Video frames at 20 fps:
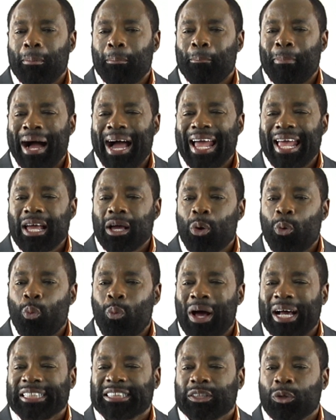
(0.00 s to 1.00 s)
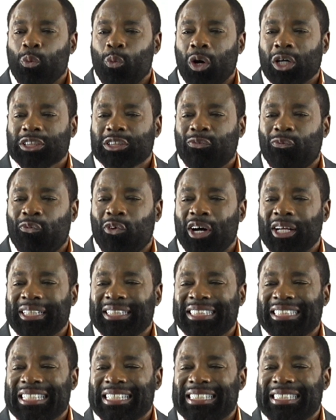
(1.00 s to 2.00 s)
My quest was for
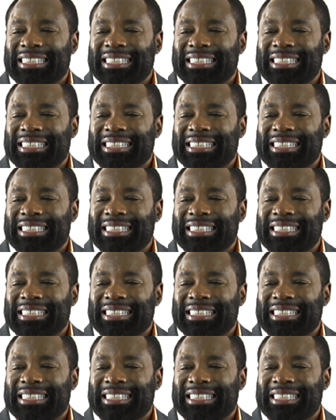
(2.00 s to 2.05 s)
the